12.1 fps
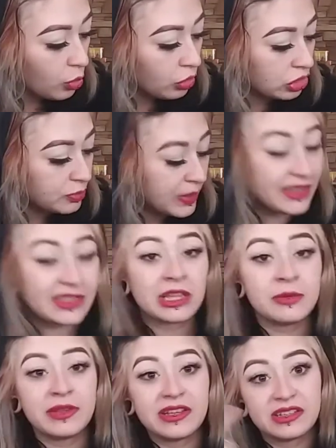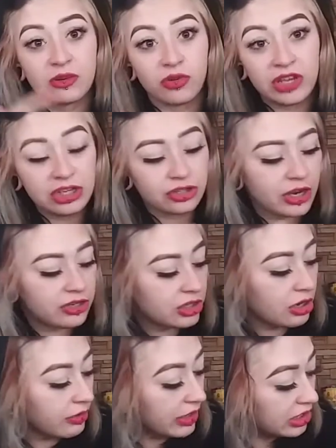which basically means that each
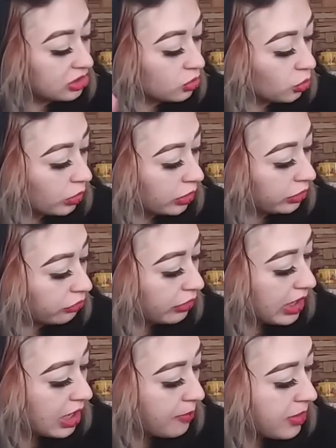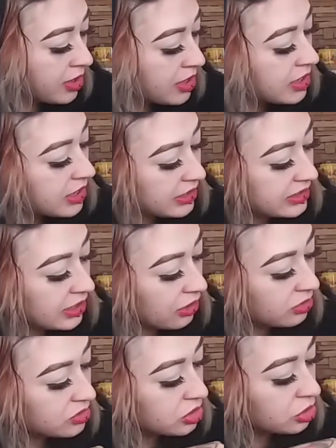eyeshadow is 1 gram. It
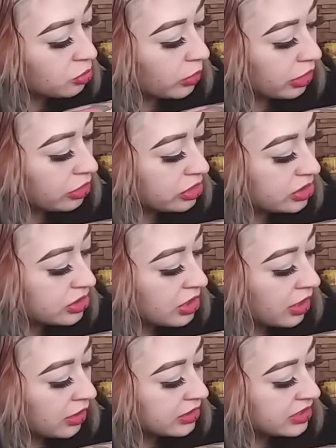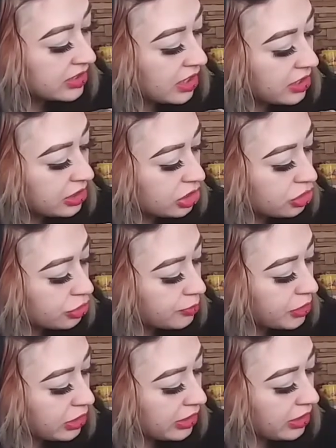tells you where it's designed,
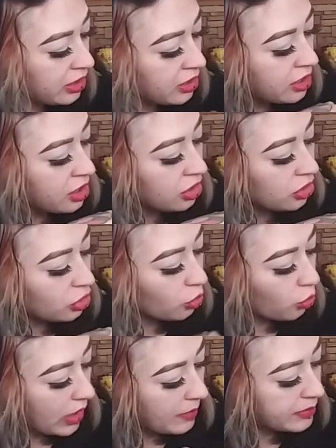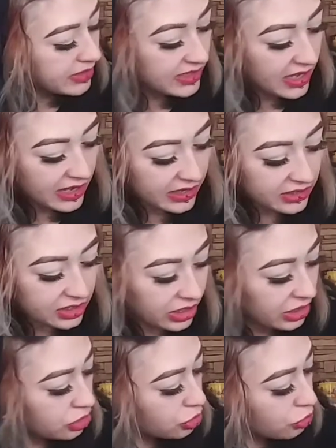distributed, the website,
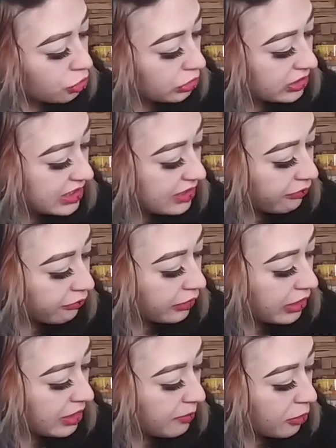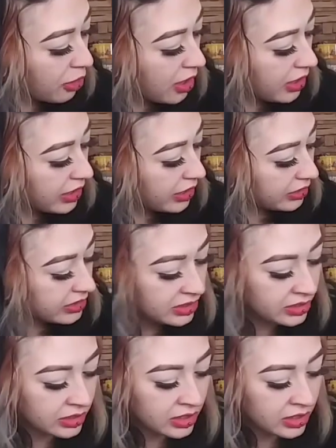it's cruelty-free product,